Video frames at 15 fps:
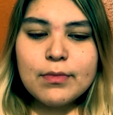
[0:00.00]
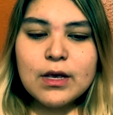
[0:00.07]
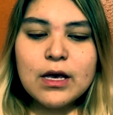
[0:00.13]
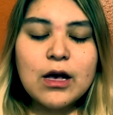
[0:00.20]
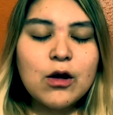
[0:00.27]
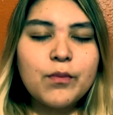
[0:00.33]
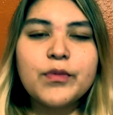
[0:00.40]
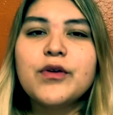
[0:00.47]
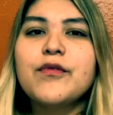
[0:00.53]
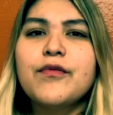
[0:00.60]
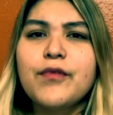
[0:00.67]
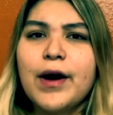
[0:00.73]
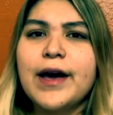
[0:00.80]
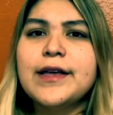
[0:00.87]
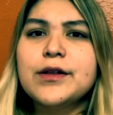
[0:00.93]
help you
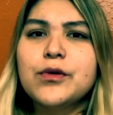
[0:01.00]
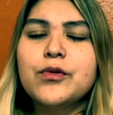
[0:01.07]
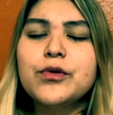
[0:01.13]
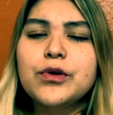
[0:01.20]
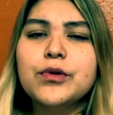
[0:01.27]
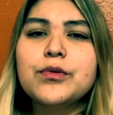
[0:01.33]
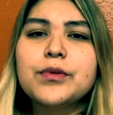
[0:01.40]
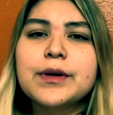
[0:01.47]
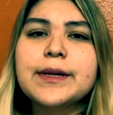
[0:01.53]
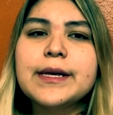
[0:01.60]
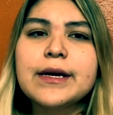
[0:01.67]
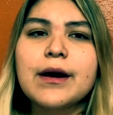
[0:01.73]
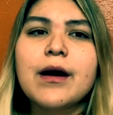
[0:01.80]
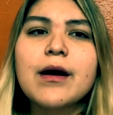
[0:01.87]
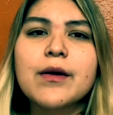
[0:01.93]
find who you
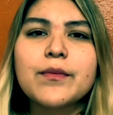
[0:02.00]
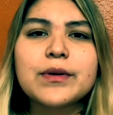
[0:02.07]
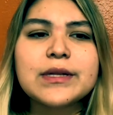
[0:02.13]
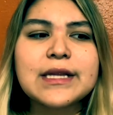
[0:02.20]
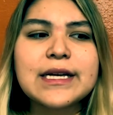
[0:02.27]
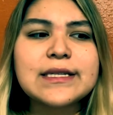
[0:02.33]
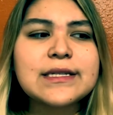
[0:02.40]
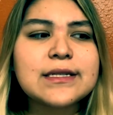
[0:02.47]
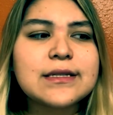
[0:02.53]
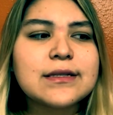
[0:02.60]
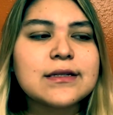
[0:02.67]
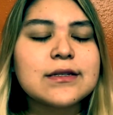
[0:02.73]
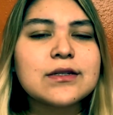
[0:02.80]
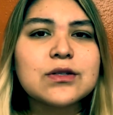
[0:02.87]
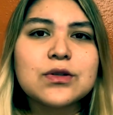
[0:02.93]
really are. But that's
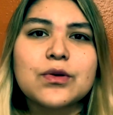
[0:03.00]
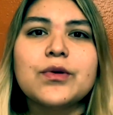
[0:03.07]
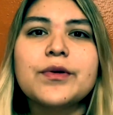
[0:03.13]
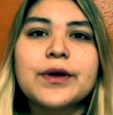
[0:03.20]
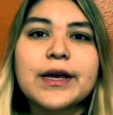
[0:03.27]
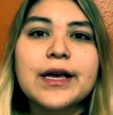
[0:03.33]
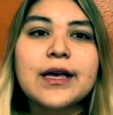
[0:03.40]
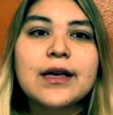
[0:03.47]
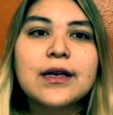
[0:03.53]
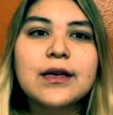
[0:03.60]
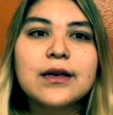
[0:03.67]
just a story.